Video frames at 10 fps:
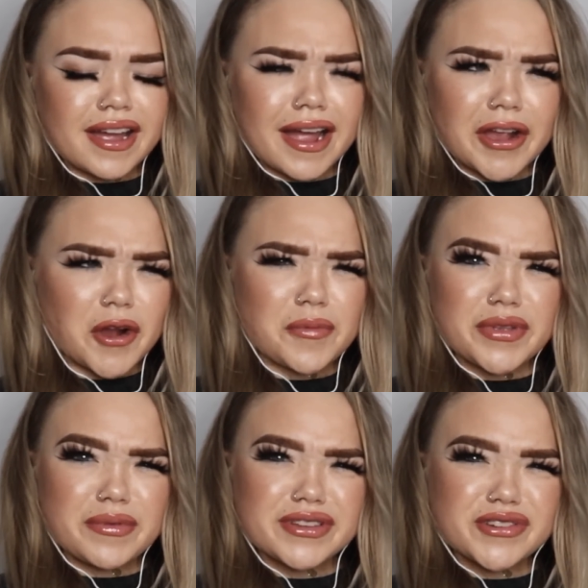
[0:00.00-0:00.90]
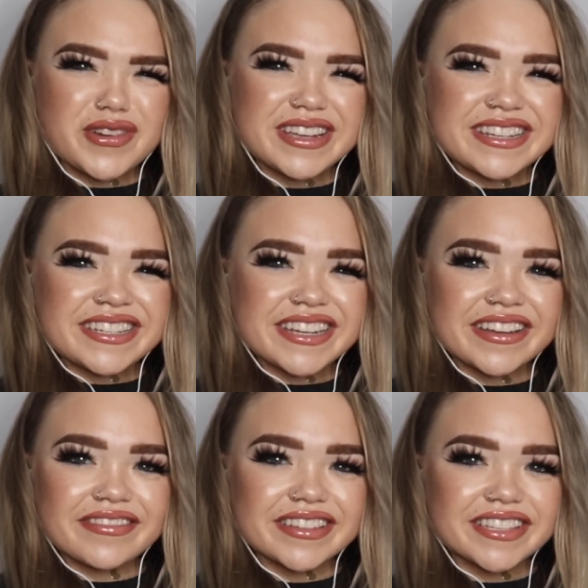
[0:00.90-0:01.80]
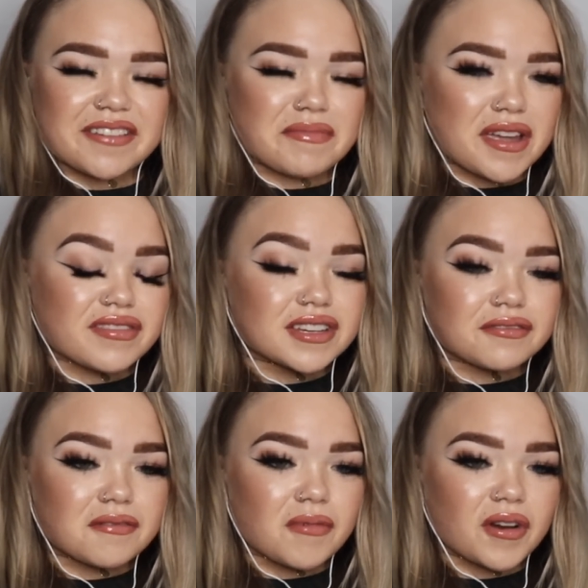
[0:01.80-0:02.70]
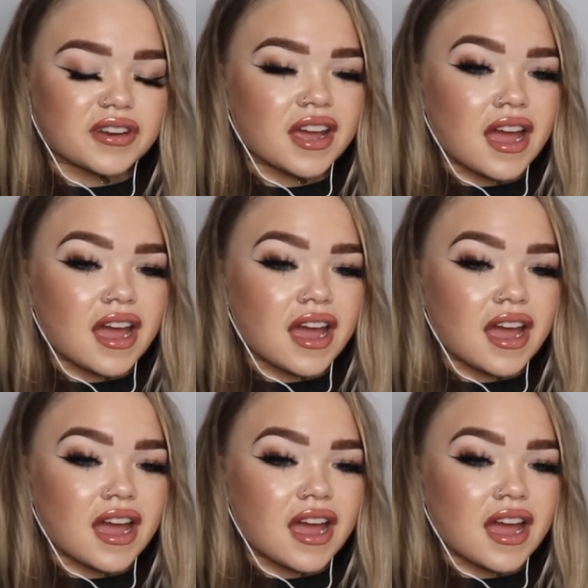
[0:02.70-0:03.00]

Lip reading: I hope you enjoyed. It was a bit of a different one.